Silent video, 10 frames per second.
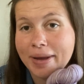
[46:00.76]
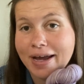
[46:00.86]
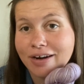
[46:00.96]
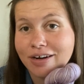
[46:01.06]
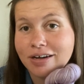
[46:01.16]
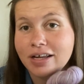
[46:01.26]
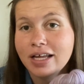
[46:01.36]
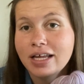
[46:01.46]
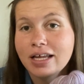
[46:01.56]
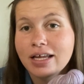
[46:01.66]
pattern.
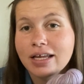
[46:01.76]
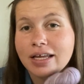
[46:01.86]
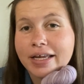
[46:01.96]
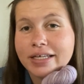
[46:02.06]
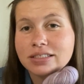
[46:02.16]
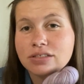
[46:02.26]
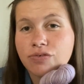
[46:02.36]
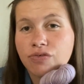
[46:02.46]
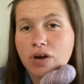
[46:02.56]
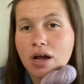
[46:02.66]
It's
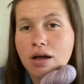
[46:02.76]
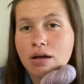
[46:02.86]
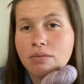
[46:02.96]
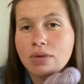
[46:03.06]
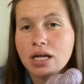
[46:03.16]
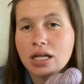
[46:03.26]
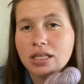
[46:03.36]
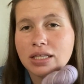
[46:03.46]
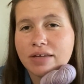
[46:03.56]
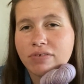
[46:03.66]
from
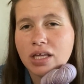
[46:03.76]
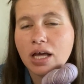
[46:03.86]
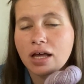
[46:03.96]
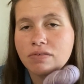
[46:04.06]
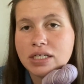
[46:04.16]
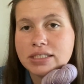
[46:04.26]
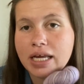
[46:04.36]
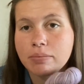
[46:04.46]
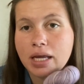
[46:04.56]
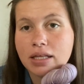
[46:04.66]
Olivia of This
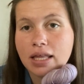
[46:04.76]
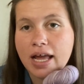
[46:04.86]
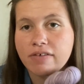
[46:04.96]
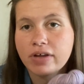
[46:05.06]
Handmade Life,